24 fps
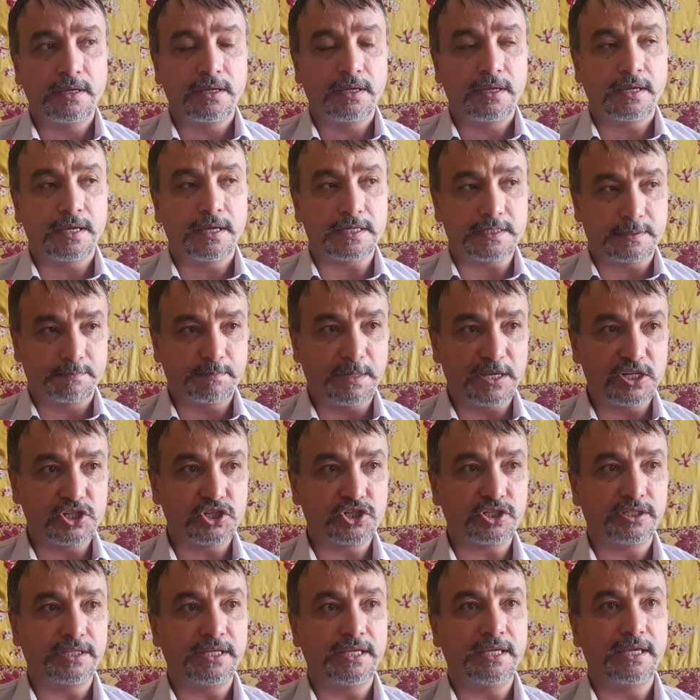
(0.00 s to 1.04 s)

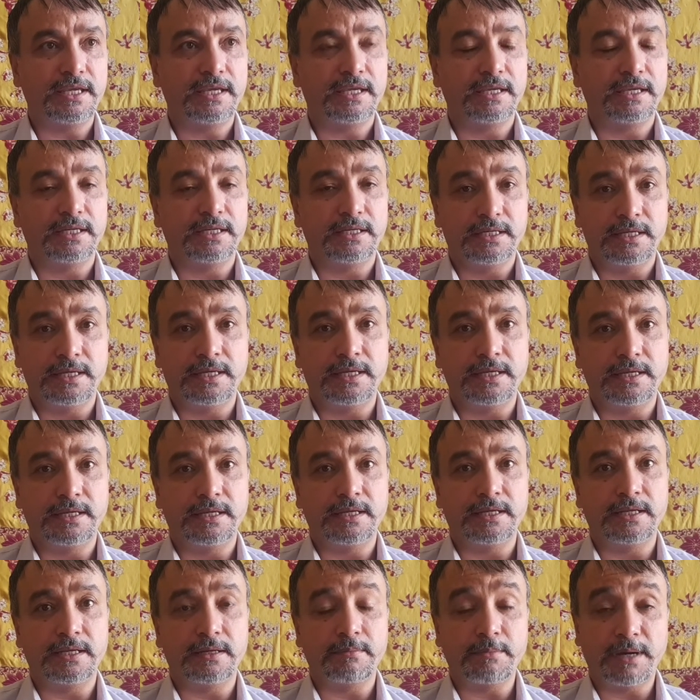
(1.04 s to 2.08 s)
especially
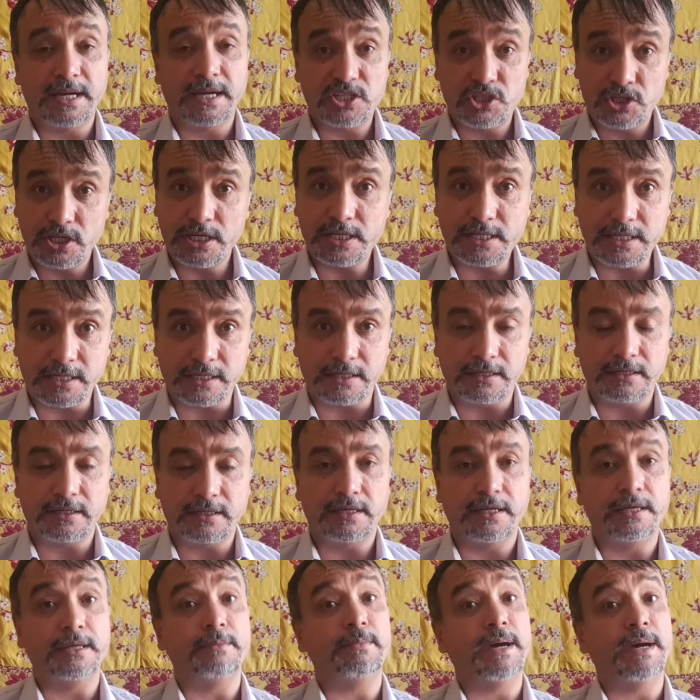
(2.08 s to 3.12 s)
in my city,
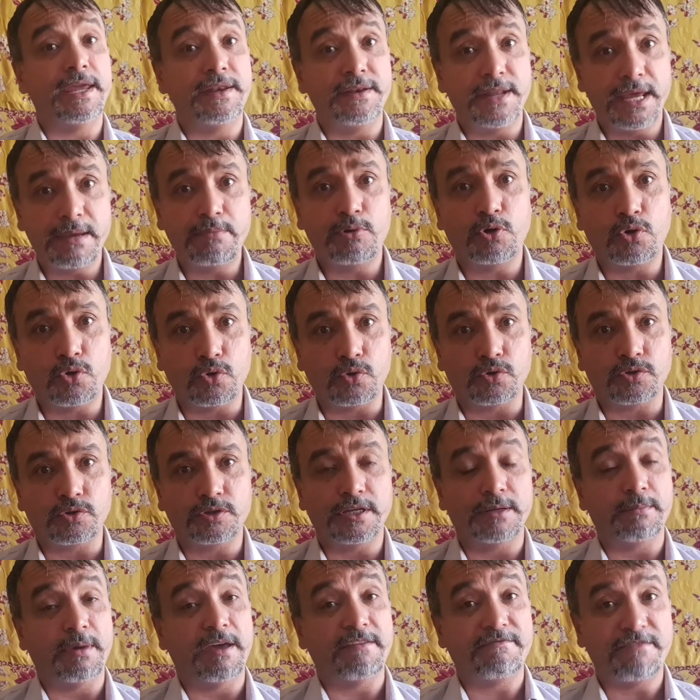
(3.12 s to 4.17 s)
in my neighborhood, in
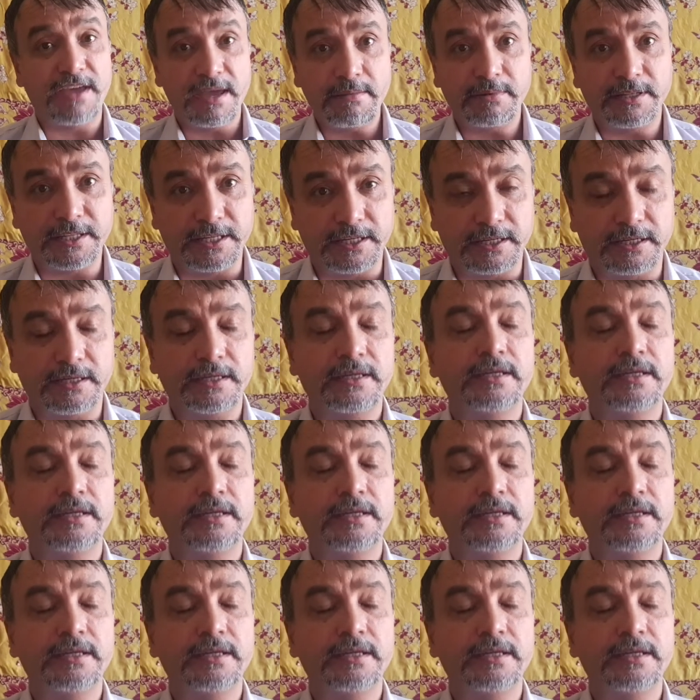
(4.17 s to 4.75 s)
my family.